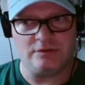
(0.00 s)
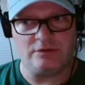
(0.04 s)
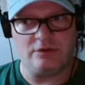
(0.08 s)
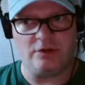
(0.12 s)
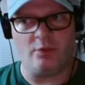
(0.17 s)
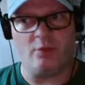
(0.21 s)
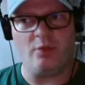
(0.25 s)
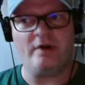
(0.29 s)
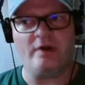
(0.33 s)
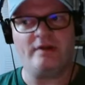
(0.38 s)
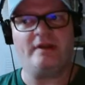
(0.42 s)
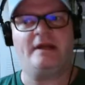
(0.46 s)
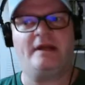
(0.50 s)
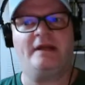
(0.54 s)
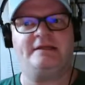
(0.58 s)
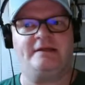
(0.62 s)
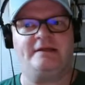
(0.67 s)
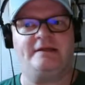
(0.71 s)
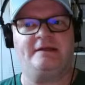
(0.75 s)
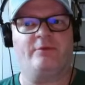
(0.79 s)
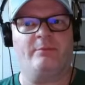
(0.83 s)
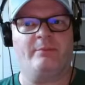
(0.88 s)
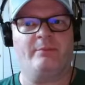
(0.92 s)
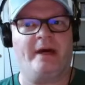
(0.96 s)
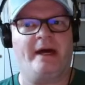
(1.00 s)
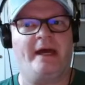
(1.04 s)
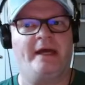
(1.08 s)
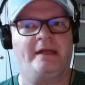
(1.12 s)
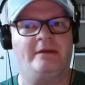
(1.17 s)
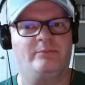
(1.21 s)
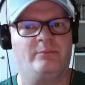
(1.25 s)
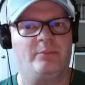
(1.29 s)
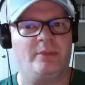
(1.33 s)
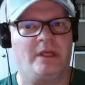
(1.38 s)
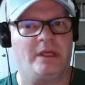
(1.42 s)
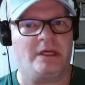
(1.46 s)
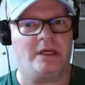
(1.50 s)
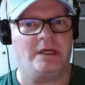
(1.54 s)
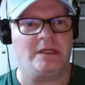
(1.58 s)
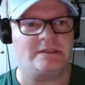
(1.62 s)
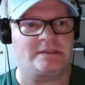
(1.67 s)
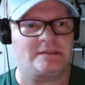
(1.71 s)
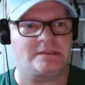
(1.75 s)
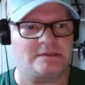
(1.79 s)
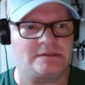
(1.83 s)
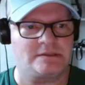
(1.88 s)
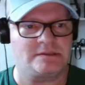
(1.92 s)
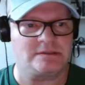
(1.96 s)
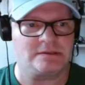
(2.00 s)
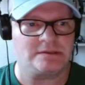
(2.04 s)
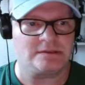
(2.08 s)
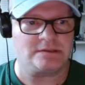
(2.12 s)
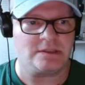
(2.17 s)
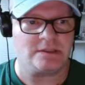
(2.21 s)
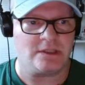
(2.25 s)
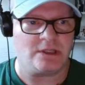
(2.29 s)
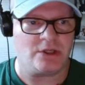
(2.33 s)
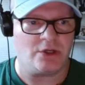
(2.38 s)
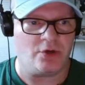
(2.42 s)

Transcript: the one that I did for Biden, because